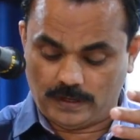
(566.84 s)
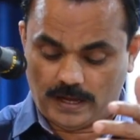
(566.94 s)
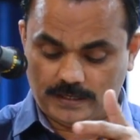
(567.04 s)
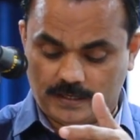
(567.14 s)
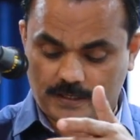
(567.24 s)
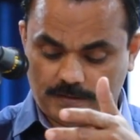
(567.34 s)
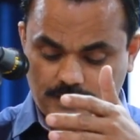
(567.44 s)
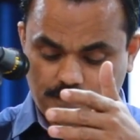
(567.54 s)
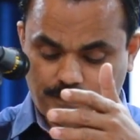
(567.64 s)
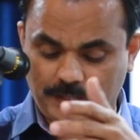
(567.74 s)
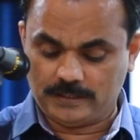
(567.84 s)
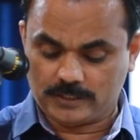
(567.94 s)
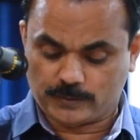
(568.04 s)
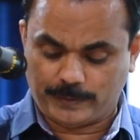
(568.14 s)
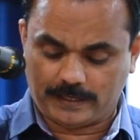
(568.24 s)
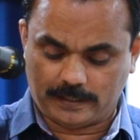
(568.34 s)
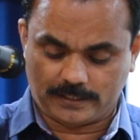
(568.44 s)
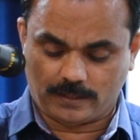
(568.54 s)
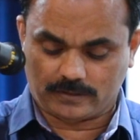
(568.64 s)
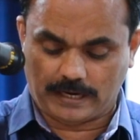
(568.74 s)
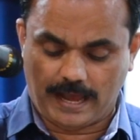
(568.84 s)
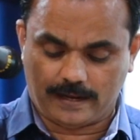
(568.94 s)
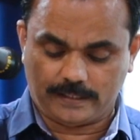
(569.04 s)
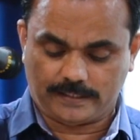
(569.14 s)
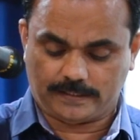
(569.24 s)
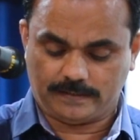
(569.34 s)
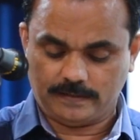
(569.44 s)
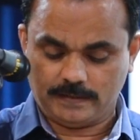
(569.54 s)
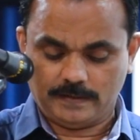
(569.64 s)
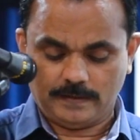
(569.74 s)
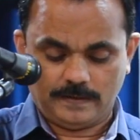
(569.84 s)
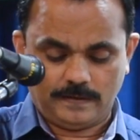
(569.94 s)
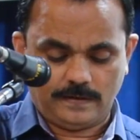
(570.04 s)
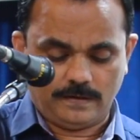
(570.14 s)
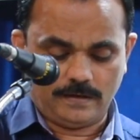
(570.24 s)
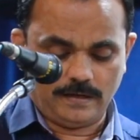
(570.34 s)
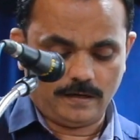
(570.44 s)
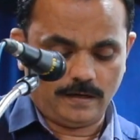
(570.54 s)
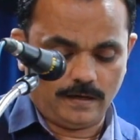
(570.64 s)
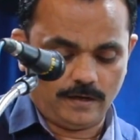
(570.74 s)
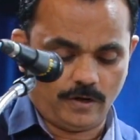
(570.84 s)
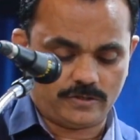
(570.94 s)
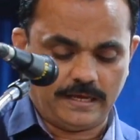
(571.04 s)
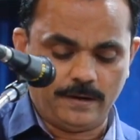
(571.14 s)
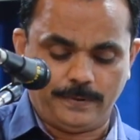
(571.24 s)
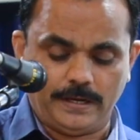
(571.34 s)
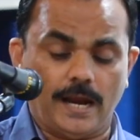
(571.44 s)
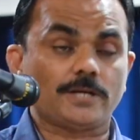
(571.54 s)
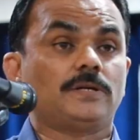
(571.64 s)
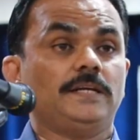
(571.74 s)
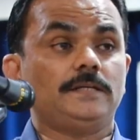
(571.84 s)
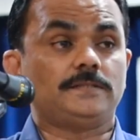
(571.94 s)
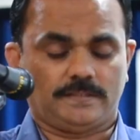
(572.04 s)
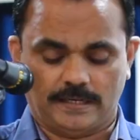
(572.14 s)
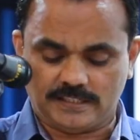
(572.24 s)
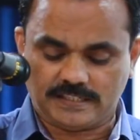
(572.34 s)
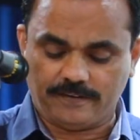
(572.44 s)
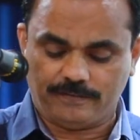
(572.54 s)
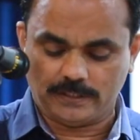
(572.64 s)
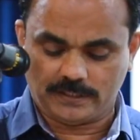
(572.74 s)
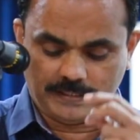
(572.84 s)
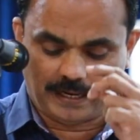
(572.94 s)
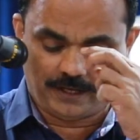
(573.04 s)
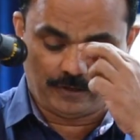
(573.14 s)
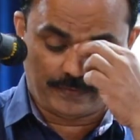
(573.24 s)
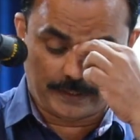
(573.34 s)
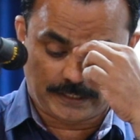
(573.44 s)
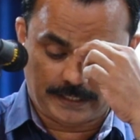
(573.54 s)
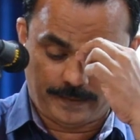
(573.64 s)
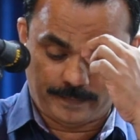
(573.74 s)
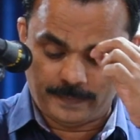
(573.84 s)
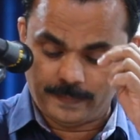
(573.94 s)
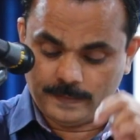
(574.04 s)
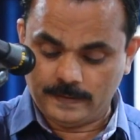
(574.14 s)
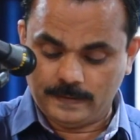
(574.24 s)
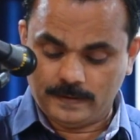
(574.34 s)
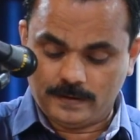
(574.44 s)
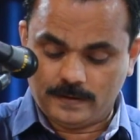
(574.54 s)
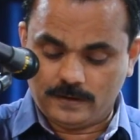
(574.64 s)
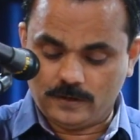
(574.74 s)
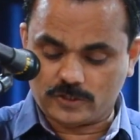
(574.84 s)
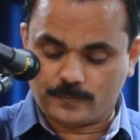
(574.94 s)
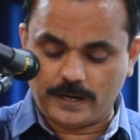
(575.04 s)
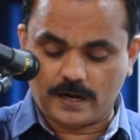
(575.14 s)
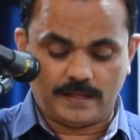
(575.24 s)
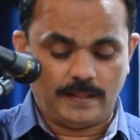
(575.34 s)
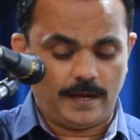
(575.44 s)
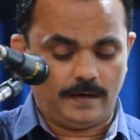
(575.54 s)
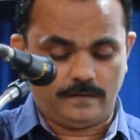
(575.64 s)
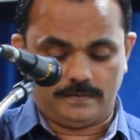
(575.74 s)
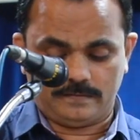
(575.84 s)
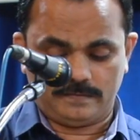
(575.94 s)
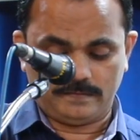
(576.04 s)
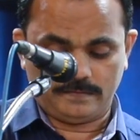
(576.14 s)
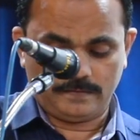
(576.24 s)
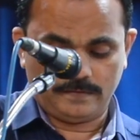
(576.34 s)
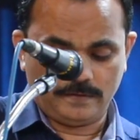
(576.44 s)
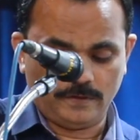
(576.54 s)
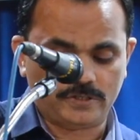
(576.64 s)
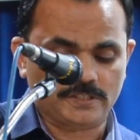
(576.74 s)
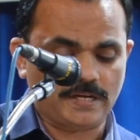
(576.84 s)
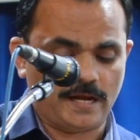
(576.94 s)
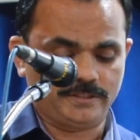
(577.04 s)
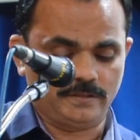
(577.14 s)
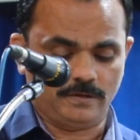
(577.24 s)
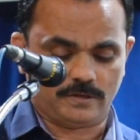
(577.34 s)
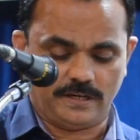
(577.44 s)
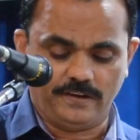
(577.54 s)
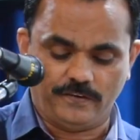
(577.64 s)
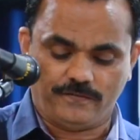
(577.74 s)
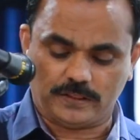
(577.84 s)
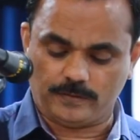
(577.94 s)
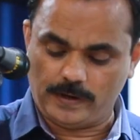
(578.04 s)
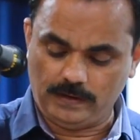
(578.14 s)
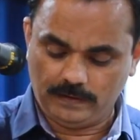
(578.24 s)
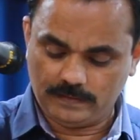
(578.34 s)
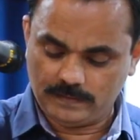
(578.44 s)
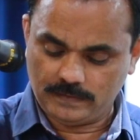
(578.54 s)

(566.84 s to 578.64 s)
other plenary speakers, Dr. Harris, Dr. N.P. Ashley, St. Stephen's, Delhi University, Dr. Priyanka Nair, Dr. Sarjan, Dr. Evi Fatima,